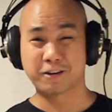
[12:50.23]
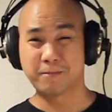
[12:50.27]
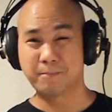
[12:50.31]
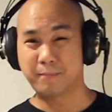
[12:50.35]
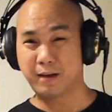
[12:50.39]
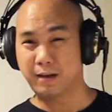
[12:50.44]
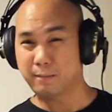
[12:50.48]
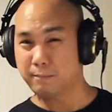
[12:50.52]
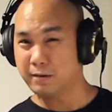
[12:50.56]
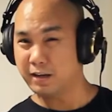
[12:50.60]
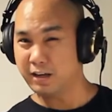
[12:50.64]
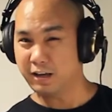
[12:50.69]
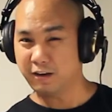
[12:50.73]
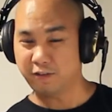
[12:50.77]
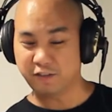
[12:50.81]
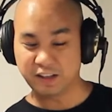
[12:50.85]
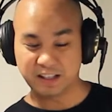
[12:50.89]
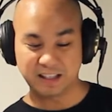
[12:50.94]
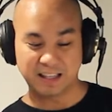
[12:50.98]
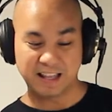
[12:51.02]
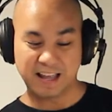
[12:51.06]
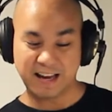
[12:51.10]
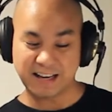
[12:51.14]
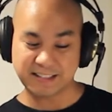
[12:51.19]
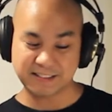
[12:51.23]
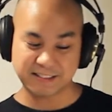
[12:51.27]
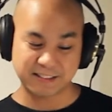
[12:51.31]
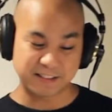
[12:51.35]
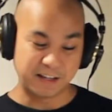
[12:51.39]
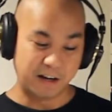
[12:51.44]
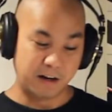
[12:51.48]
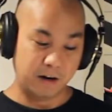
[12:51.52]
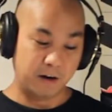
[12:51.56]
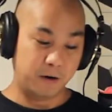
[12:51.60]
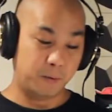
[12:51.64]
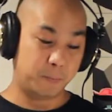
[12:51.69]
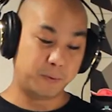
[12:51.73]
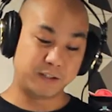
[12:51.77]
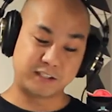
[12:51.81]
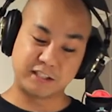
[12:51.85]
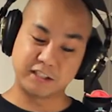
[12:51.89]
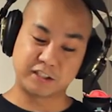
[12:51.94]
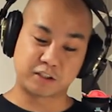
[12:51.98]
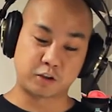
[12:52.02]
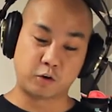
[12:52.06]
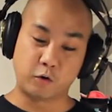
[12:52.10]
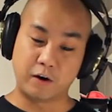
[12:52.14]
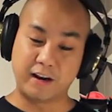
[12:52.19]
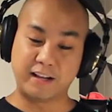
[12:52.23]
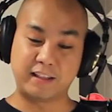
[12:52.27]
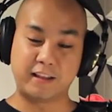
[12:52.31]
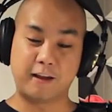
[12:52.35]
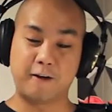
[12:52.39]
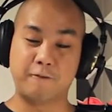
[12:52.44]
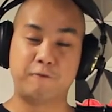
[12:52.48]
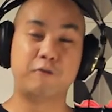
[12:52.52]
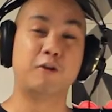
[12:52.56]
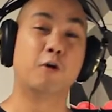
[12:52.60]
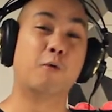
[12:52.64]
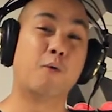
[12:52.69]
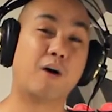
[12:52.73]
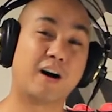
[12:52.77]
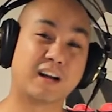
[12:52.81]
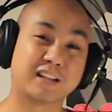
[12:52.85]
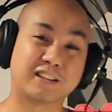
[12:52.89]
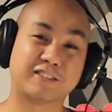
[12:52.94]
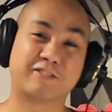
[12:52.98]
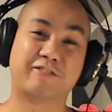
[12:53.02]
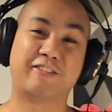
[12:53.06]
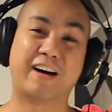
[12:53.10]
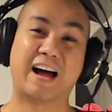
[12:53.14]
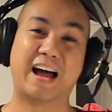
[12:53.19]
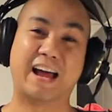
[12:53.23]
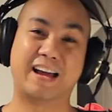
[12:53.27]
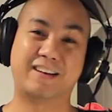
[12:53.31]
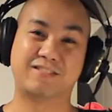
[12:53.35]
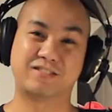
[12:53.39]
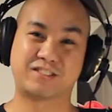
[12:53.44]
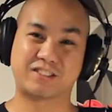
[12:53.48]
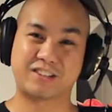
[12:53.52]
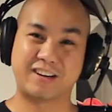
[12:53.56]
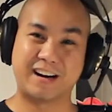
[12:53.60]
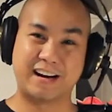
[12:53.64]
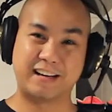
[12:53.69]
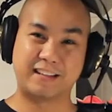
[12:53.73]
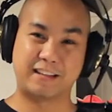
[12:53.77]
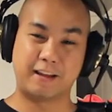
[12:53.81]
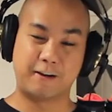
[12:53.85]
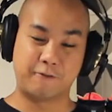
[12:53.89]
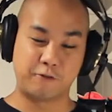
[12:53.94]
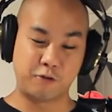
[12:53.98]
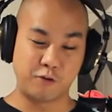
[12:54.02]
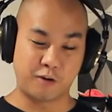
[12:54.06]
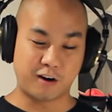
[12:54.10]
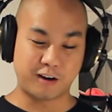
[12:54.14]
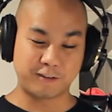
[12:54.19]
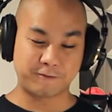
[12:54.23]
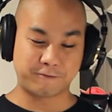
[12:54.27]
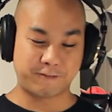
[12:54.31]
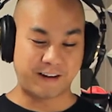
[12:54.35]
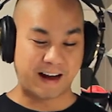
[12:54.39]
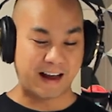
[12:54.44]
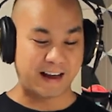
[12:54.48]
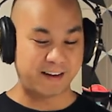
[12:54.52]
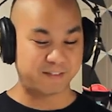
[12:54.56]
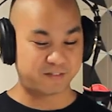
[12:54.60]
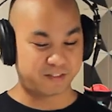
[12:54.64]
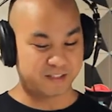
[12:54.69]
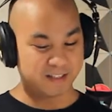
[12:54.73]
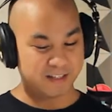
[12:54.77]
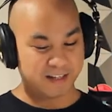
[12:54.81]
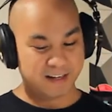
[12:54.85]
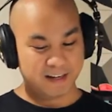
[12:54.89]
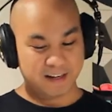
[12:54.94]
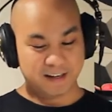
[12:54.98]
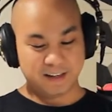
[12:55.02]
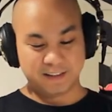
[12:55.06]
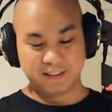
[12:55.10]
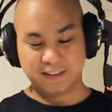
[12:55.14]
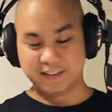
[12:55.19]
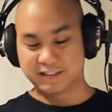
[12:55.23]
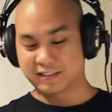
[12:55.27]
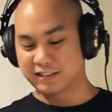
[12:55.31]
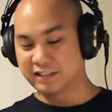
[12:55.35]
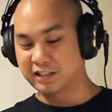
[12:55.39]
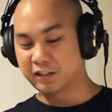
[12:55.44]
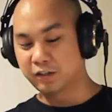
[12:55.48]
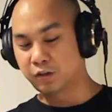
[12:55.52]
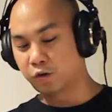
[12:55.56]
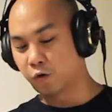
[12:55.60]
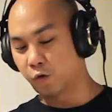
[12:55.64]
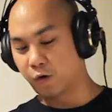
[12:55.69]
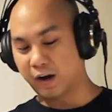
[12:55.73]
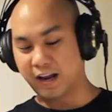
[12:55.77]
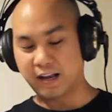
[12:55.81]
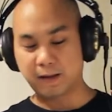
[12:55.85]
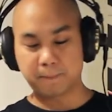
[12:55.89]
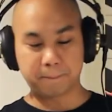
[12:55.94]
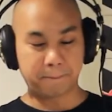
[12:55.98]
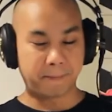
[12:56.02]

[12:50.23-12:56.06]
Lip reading: maybe even less, which is great if you want 5s, right? If you want 5s, this is a great